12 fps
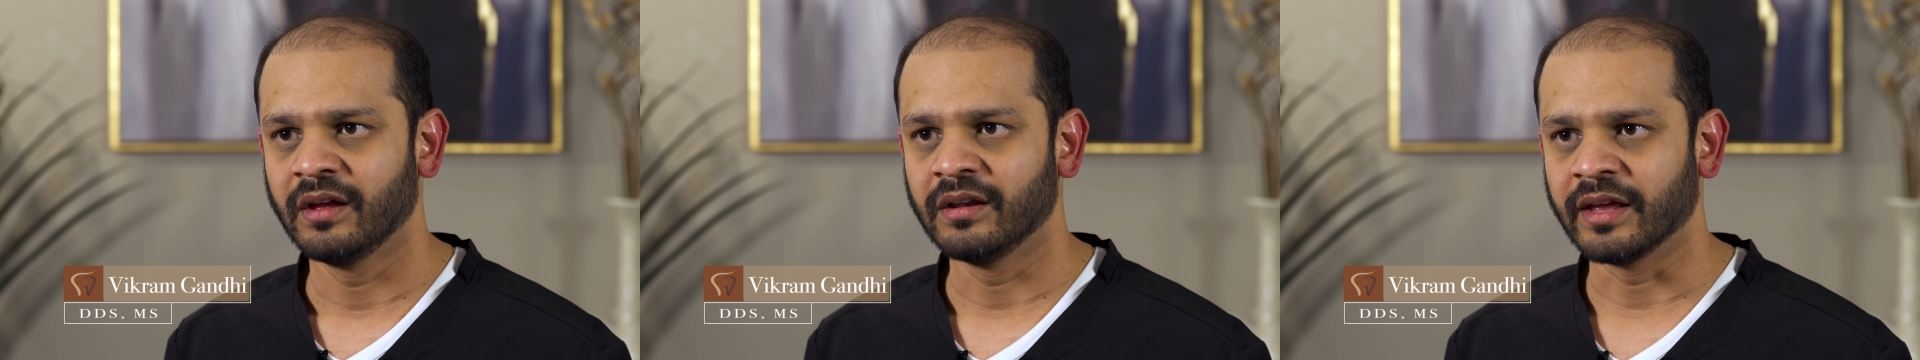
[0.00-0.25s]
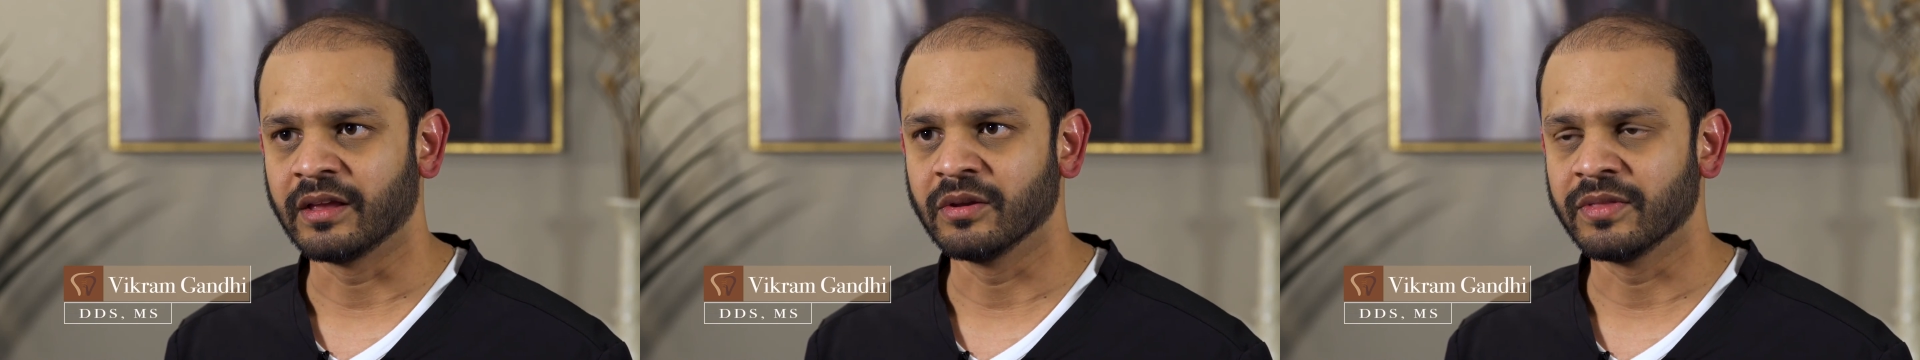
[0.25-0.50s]

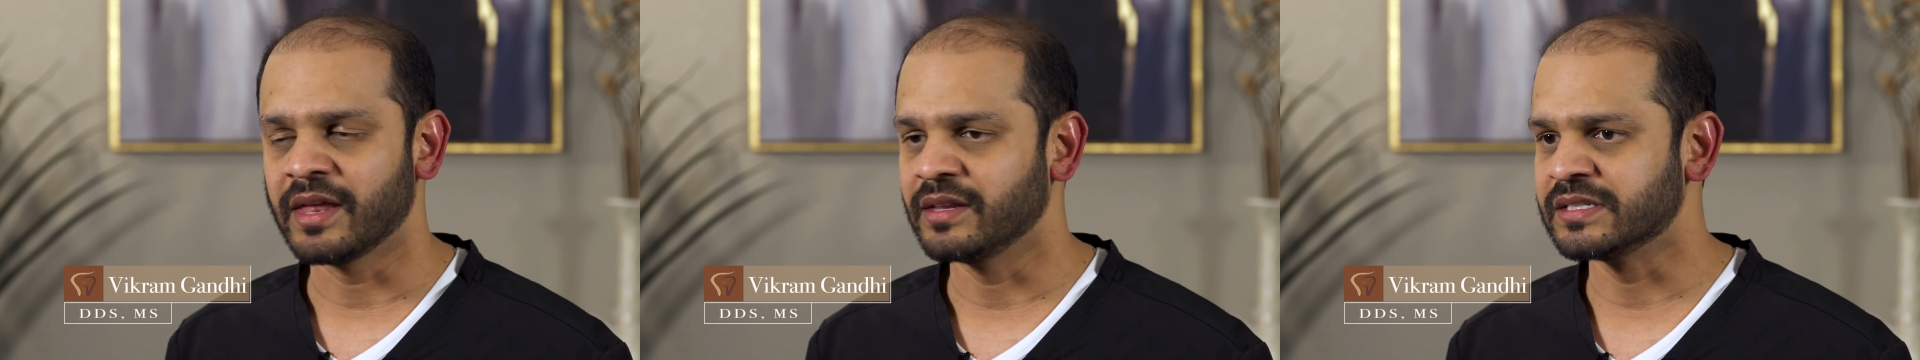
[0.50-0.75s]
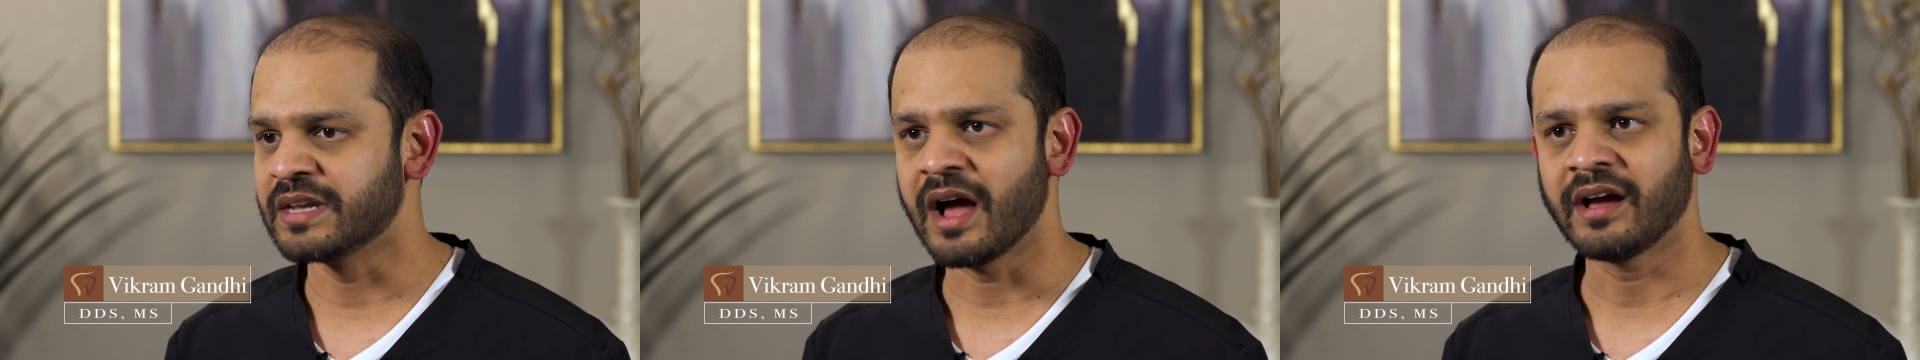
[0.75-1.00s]
like you know that
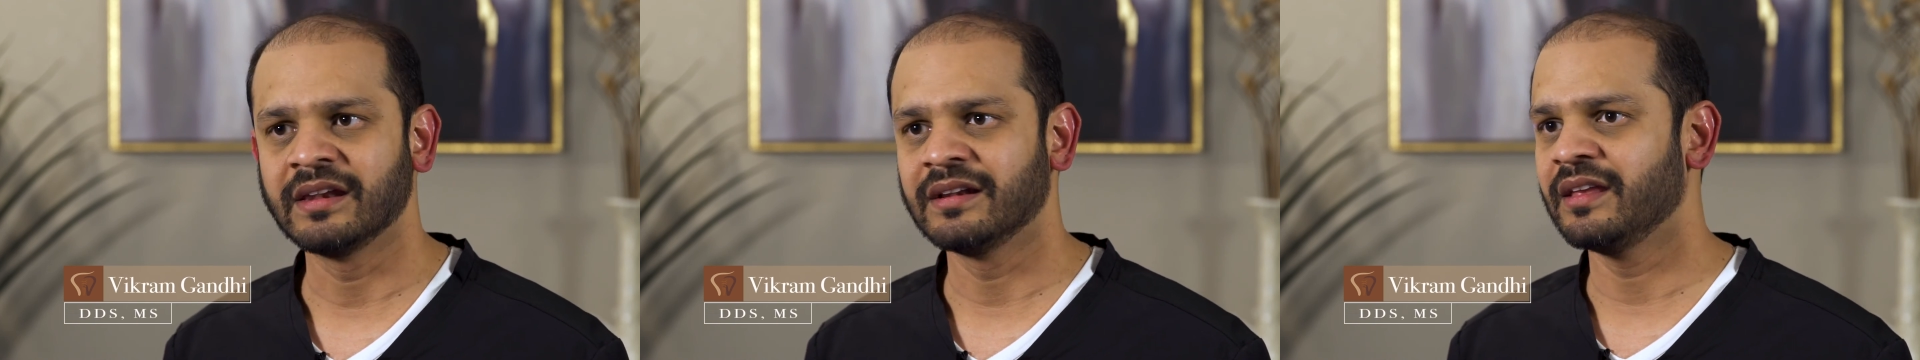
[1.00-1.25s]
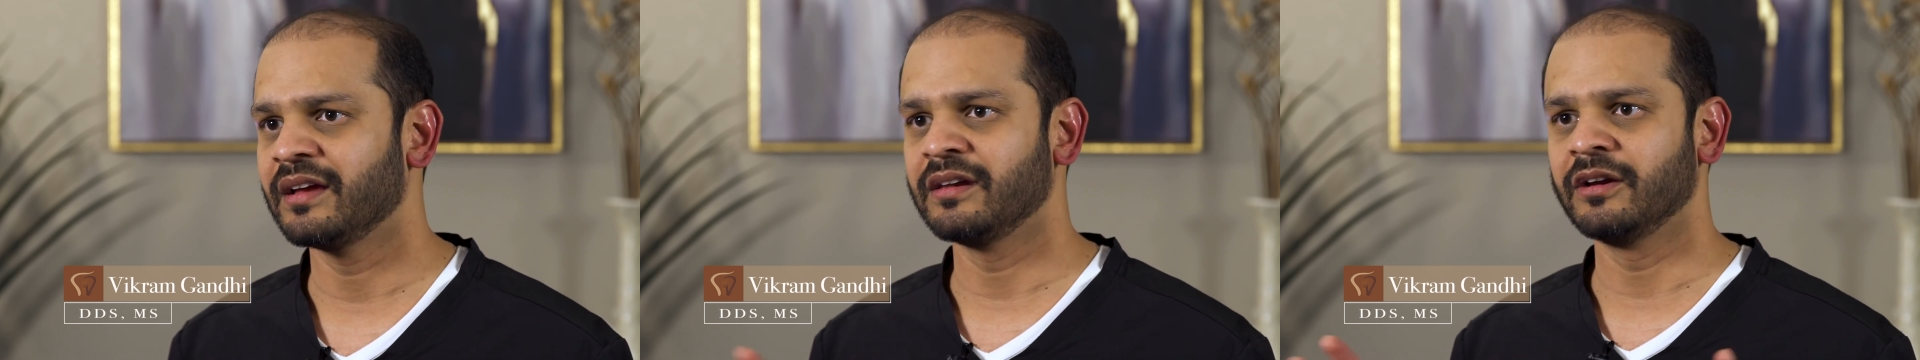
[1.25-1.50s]
is not going to
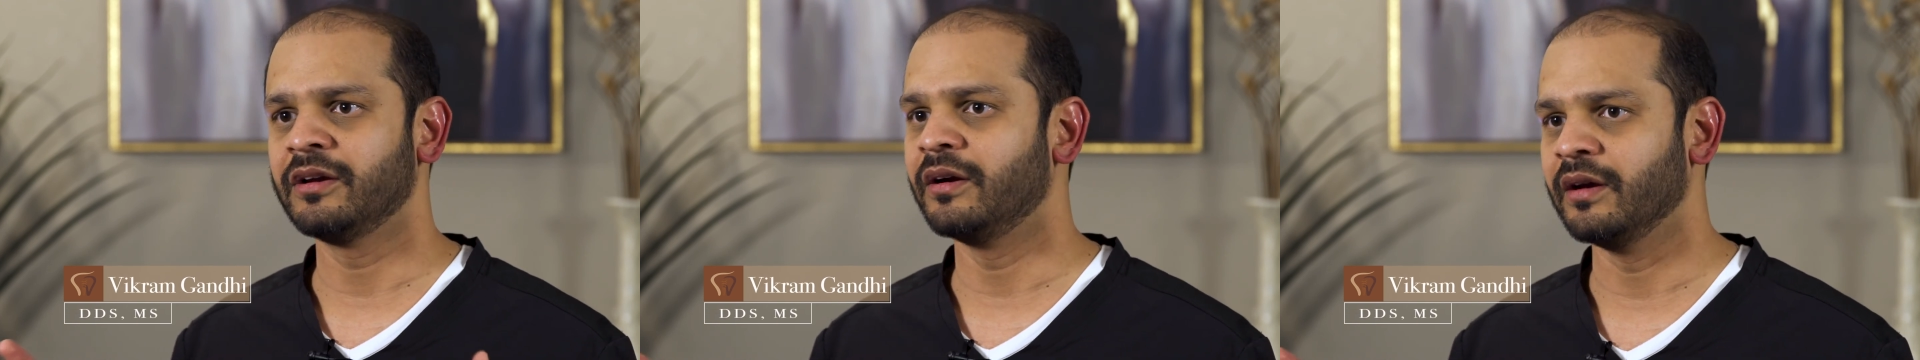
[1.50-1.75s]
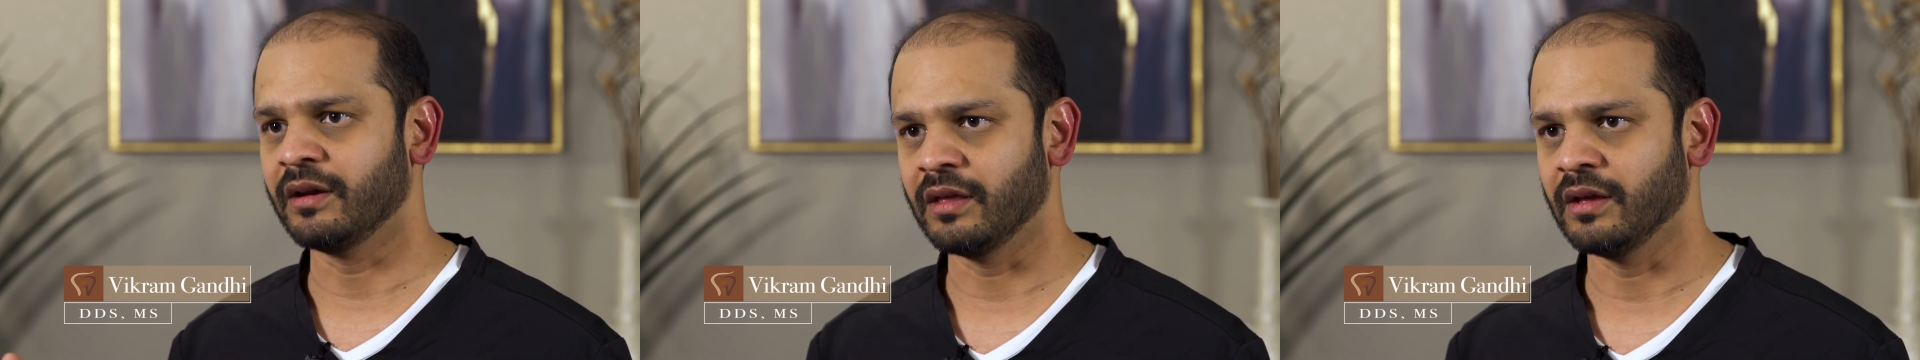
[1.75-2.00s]
take an
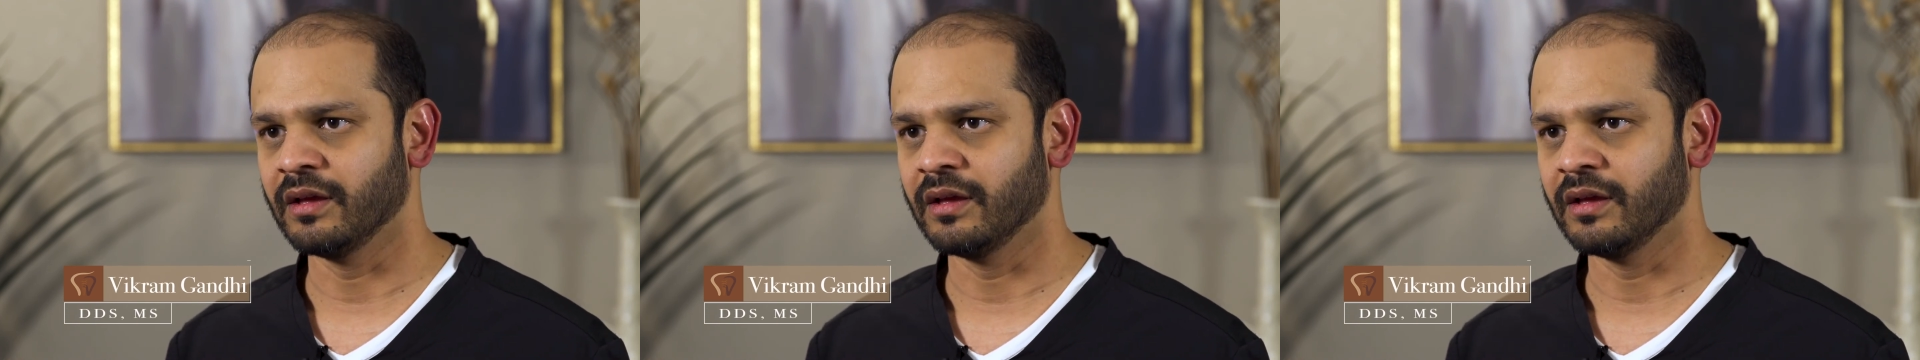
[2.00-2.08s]
eternity